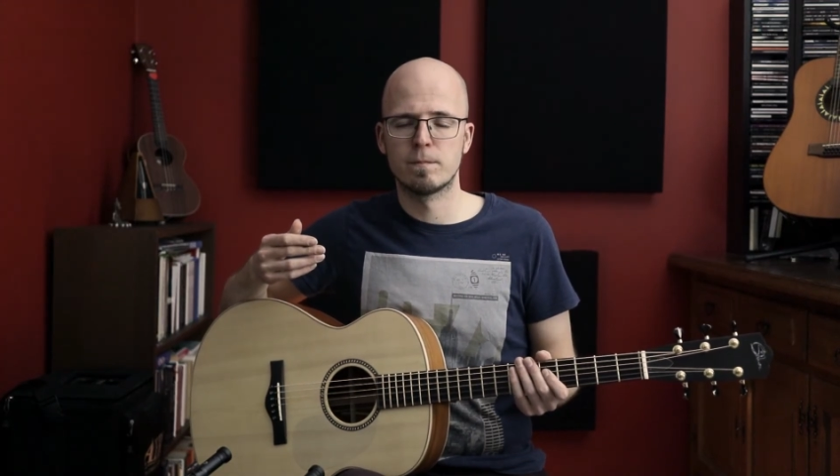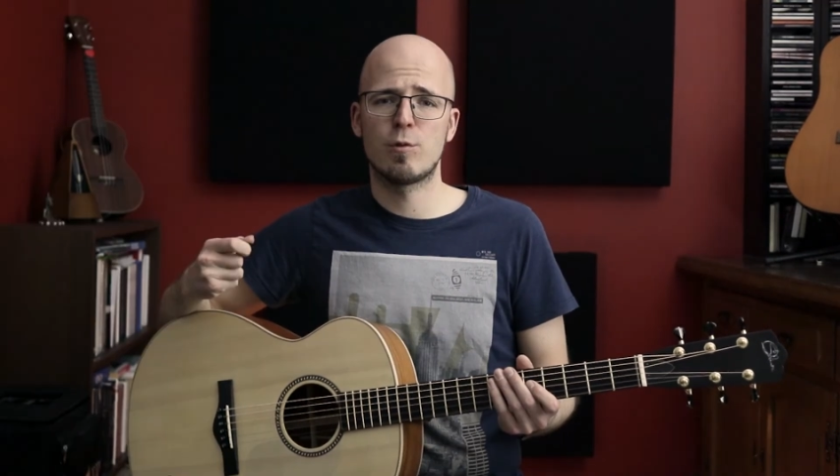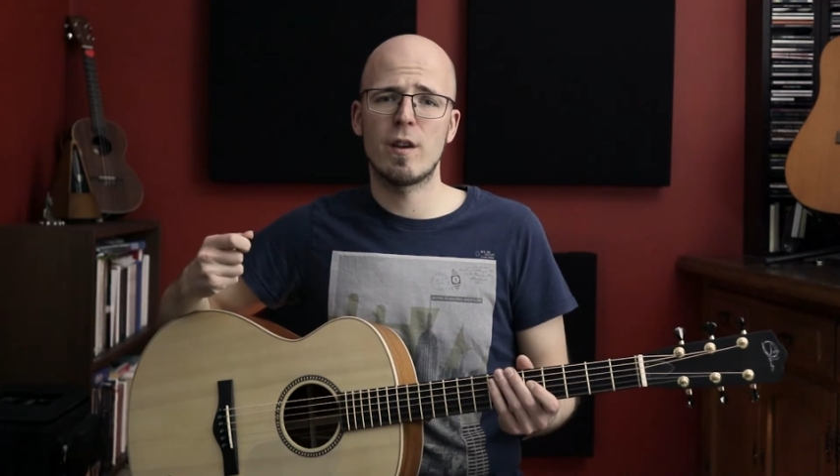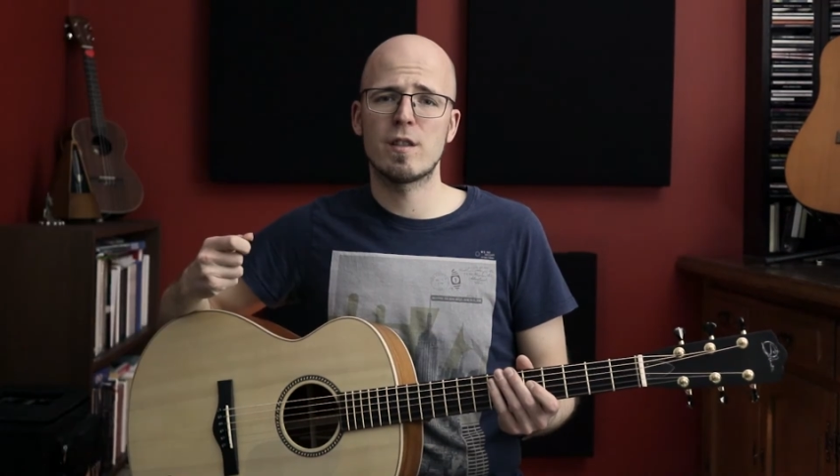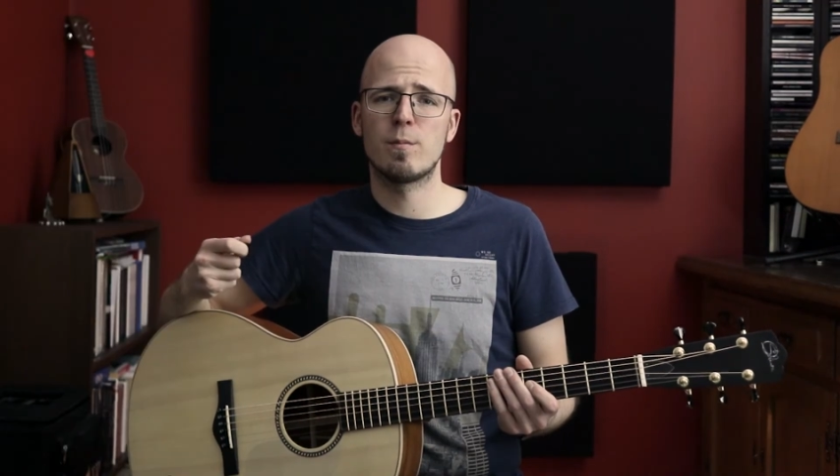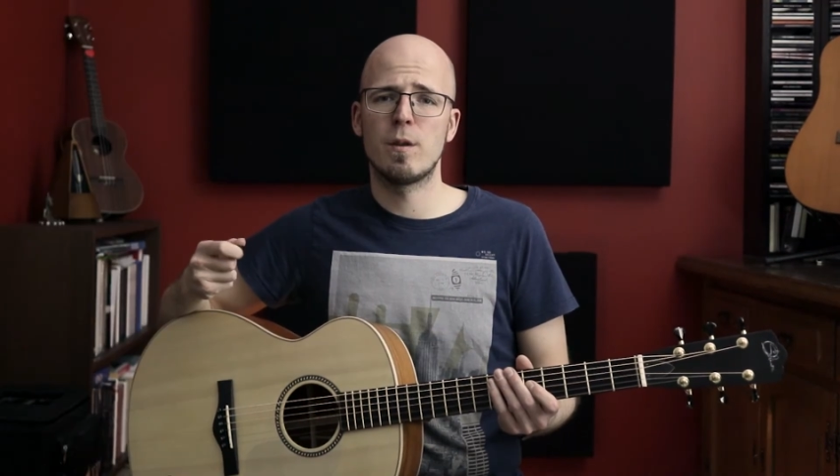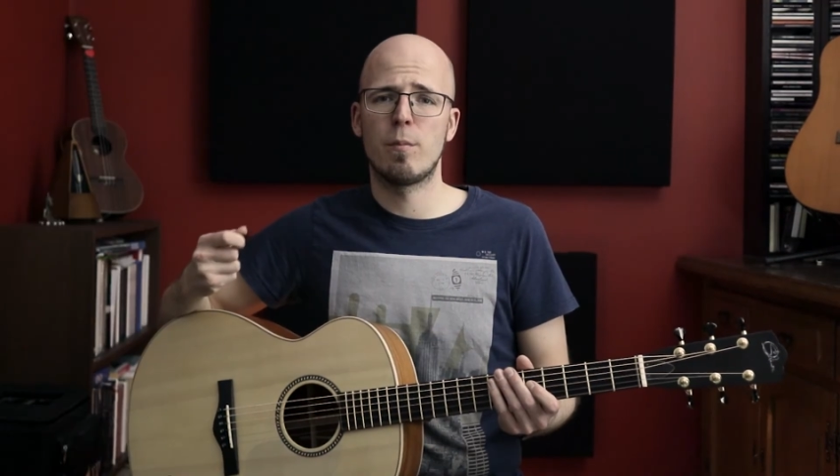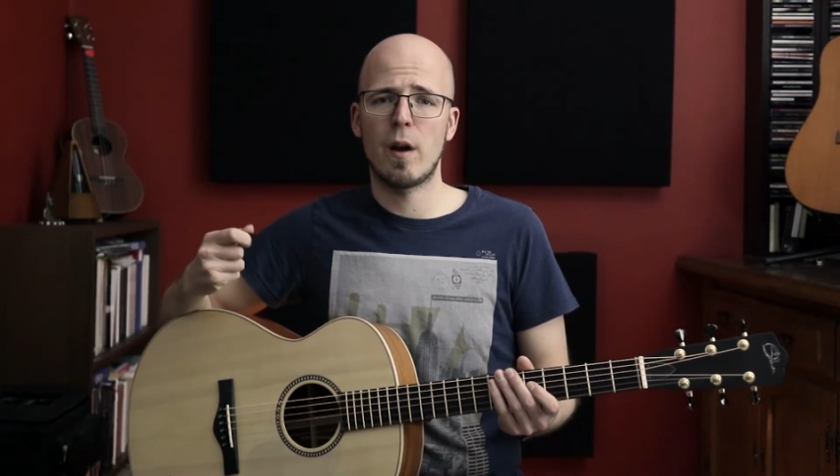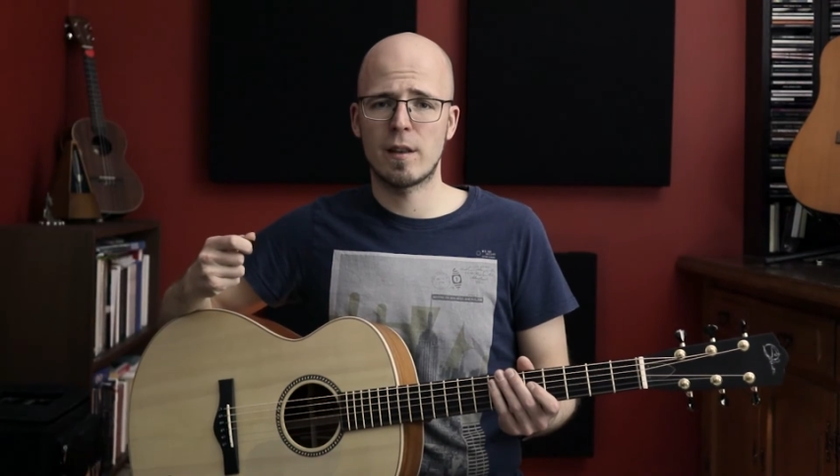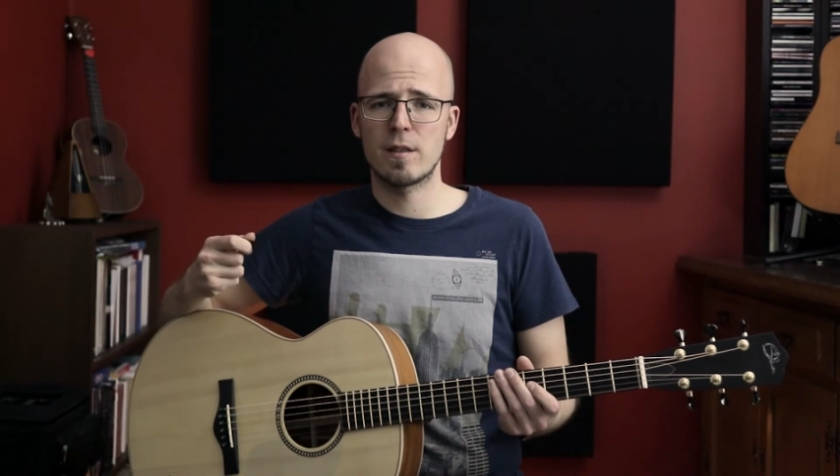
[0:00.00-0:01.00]
Trust me,
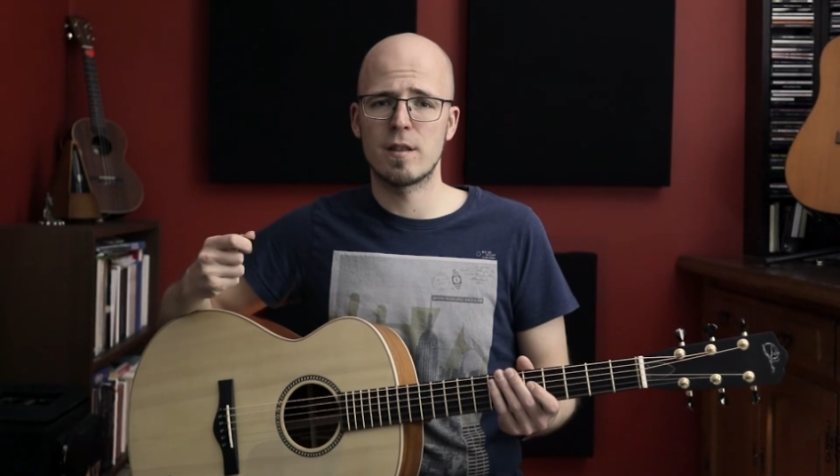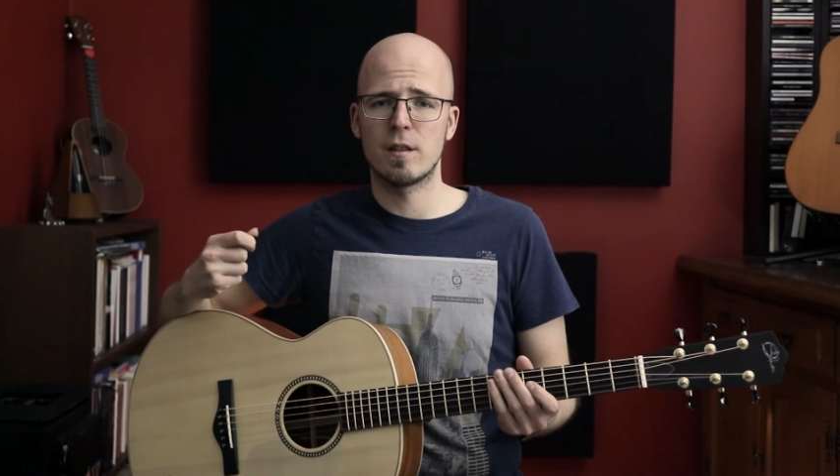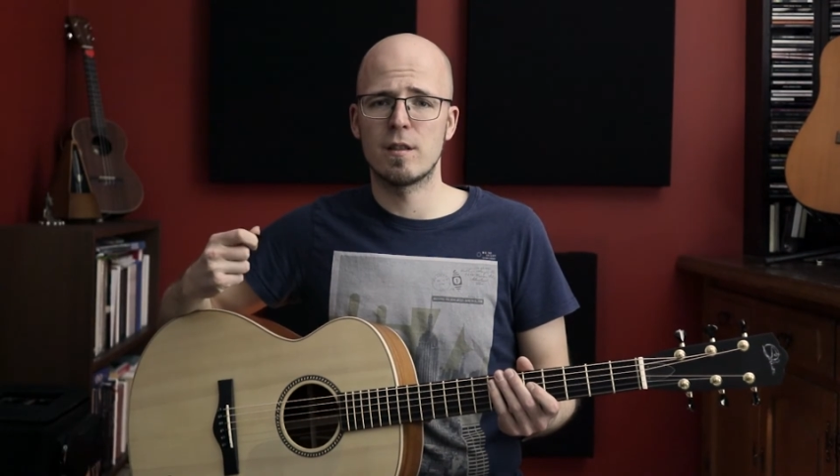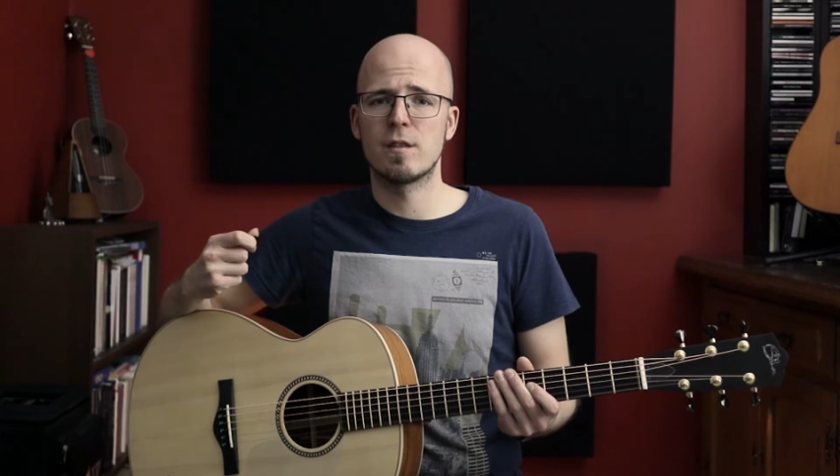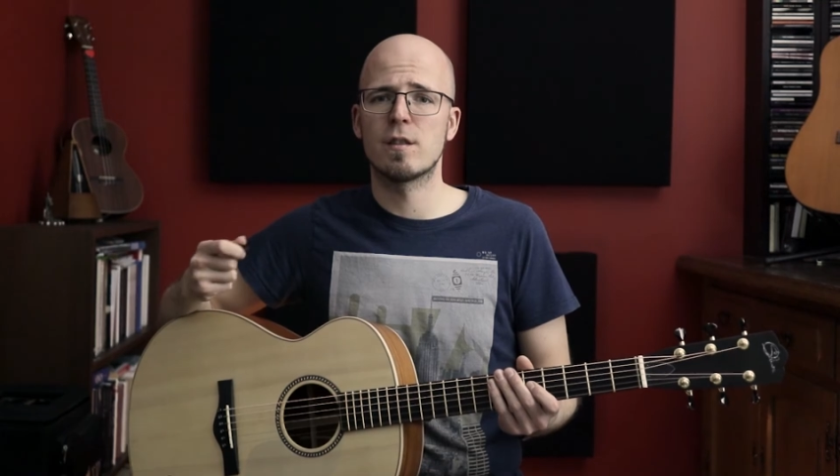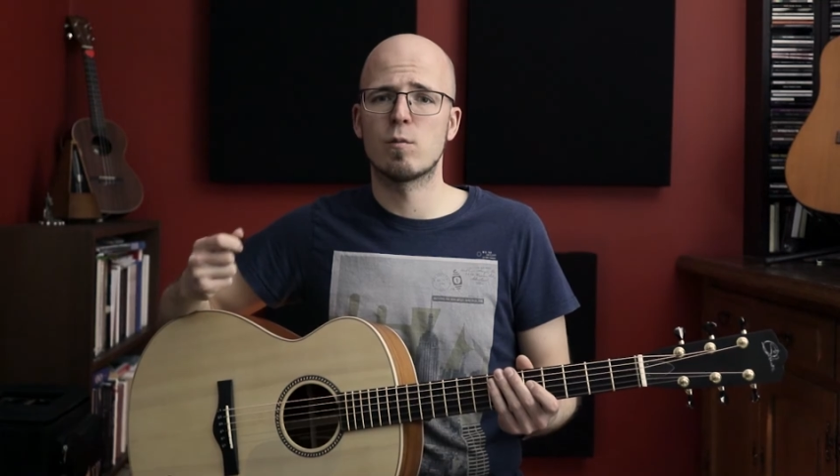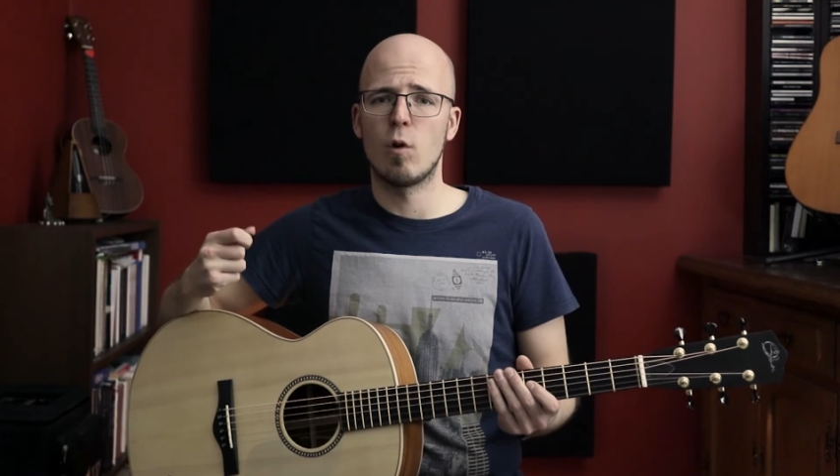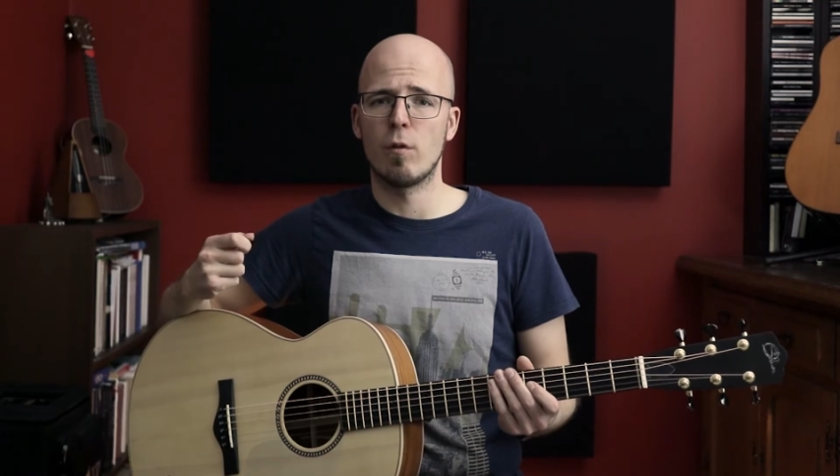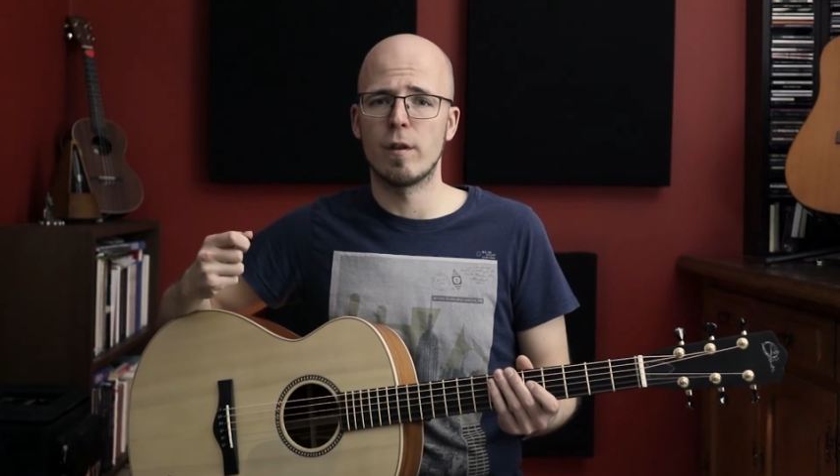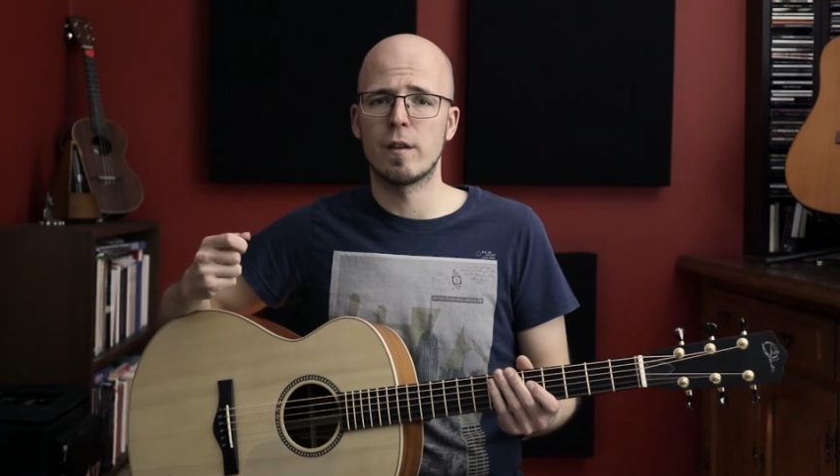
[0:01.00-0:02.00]
practicing this is
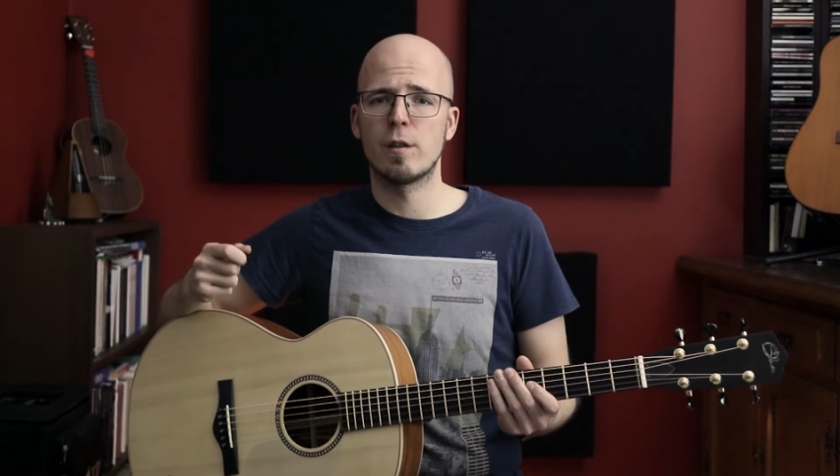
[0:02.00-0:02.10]
worth it.